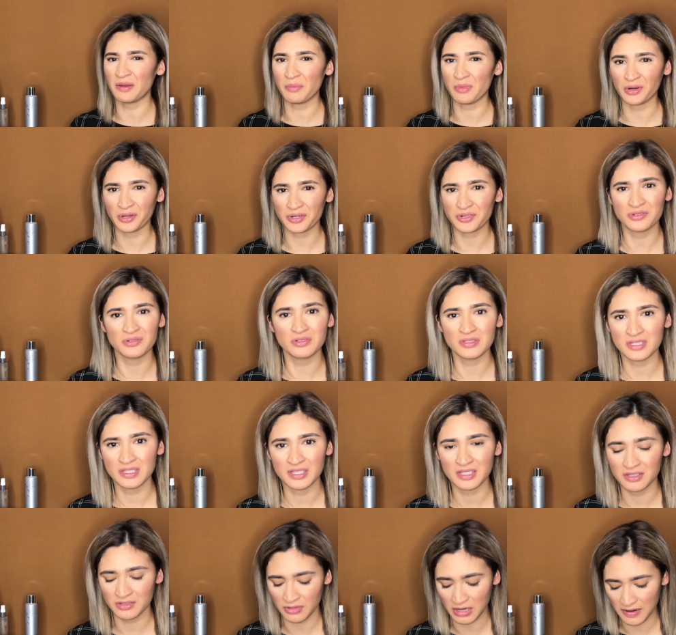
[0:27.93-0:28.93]
at Marshalls
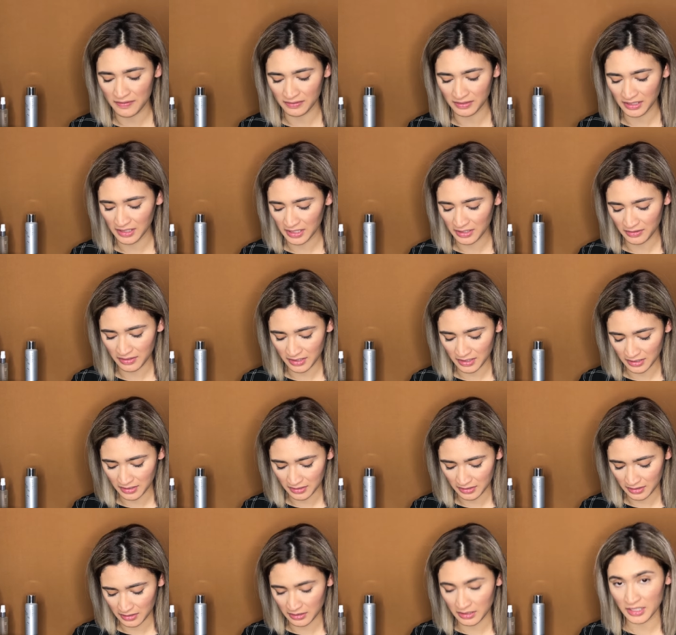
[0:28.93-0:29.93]
in the traveling area,
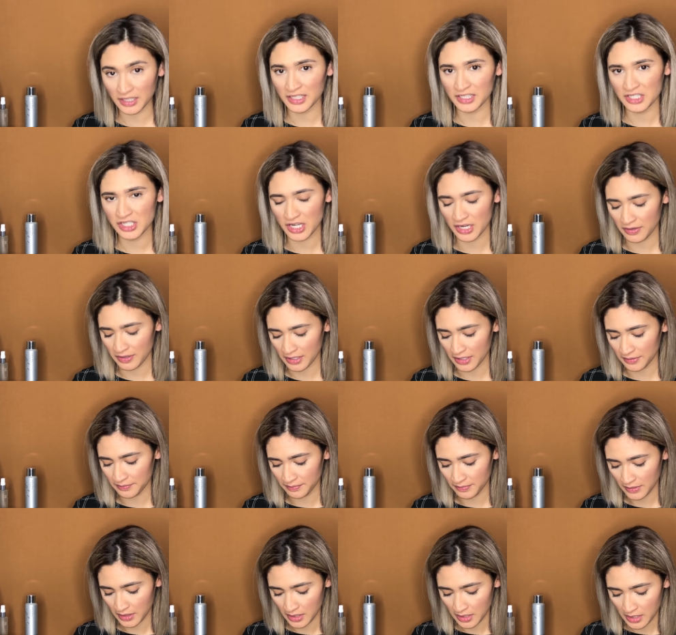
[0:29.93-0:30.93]
the luggage area.
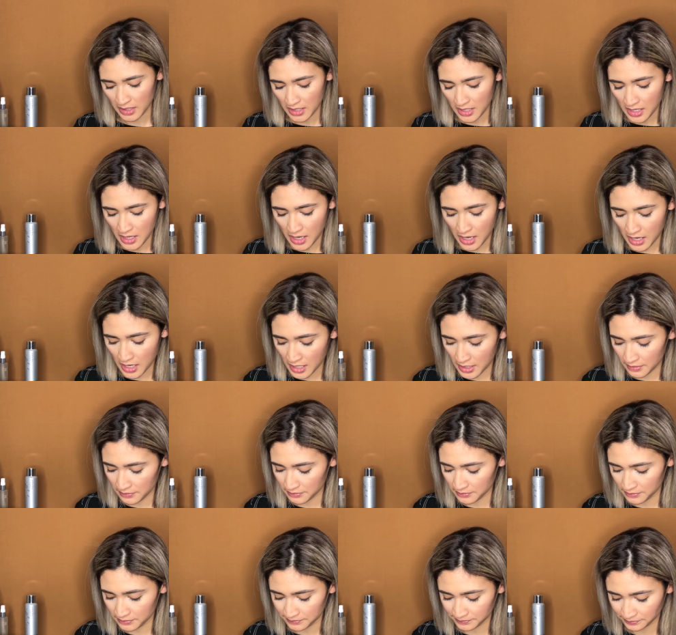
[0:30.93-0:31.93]

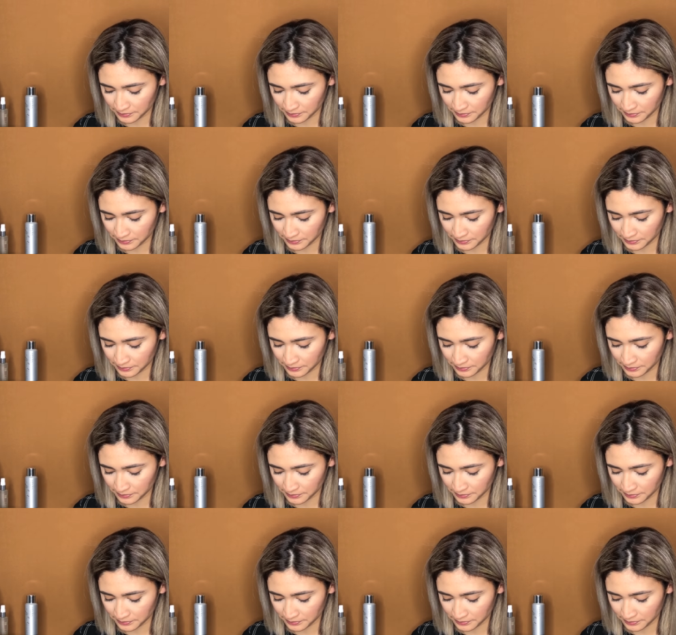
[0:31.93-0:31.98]
Um,